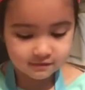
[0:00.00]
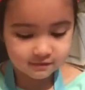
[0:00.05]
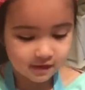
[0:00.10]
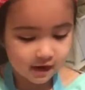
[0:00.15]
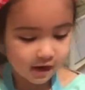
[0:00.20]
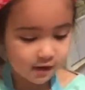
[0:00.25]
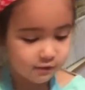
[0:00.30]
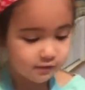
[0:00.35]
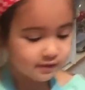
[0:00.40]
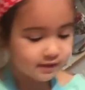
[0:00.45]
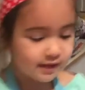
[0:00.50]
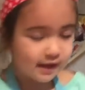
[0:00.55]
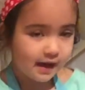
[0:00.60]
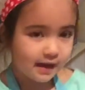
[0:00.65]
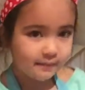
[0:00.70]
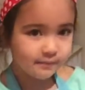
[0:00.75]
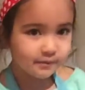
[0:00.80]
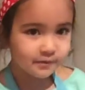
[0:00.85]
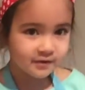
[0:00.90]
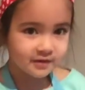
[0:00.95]
Now we
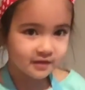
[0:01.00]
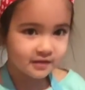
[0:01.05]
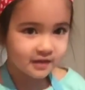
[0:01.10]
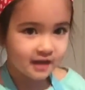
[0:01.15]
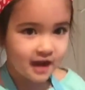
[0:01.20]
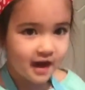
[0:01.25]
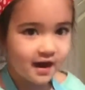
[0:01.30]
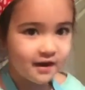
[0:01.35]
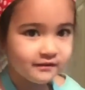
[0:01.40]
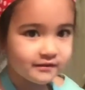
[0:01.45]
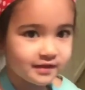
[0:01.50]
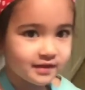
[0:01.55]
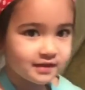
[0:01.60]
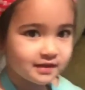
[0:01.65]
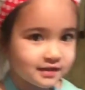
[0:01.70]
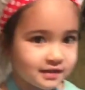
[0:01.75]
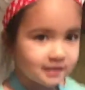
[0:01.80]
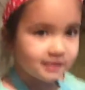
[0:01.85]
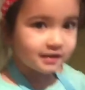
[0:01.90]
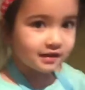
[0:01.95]
gotta put it in the oven.